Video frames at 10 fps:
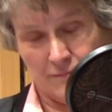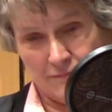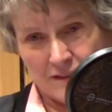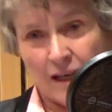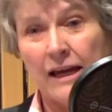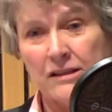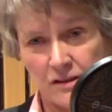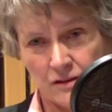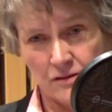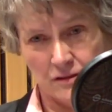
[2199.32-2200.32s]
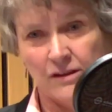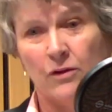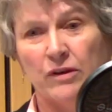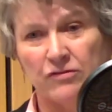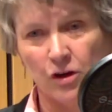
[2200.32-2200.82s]
delighted
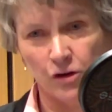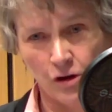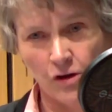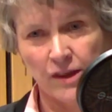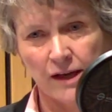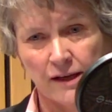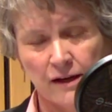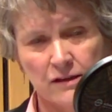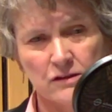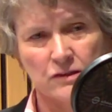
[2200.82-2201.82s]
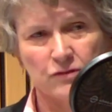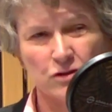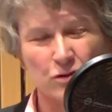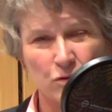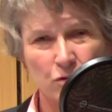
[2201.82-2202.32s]
that we've now got that guidance for
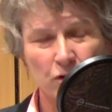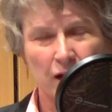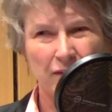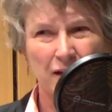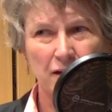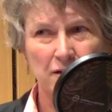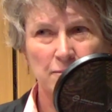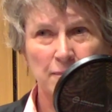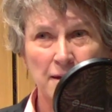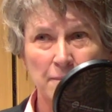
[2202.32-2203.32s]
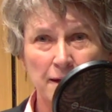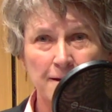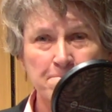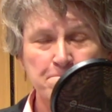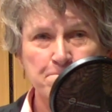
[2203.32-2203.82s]
school. I think it's
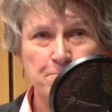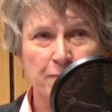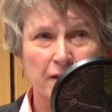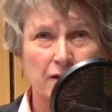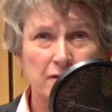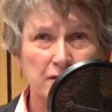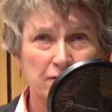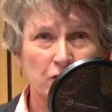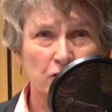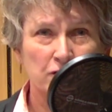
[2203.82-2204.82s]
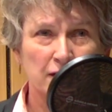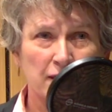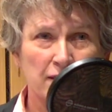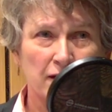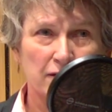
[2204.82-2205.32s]
maybe difficult
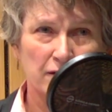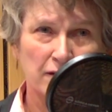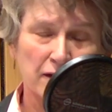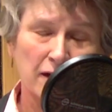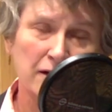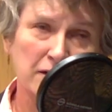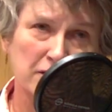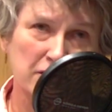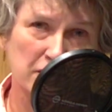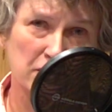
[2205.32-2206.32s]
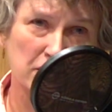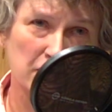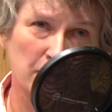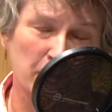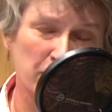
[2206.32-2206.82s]
in that the guidance is
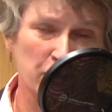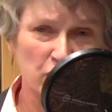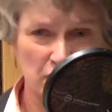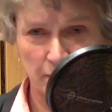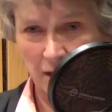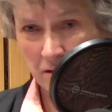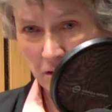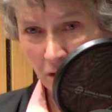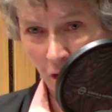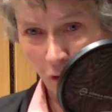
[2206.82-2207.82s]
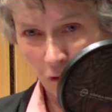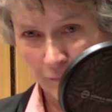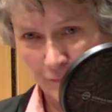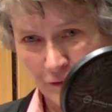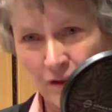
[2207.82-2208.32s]
about 40 pages
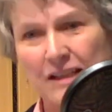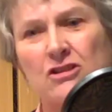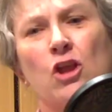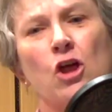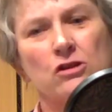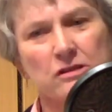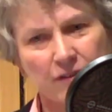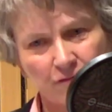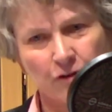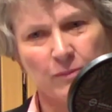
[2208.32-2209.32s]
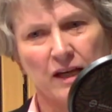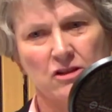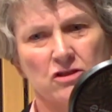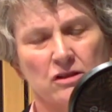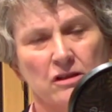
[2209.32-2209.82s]
long. So that's a lot of
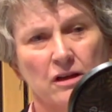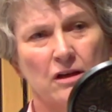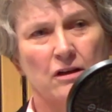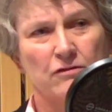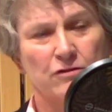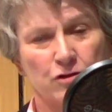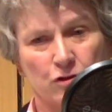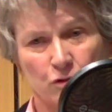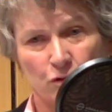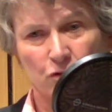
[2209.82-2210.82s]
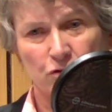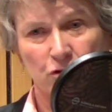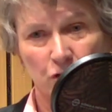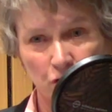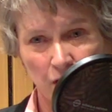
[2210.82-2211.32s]
information for schools
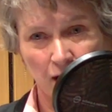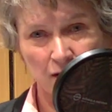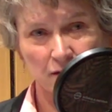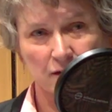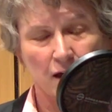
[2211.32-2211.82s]
to look at.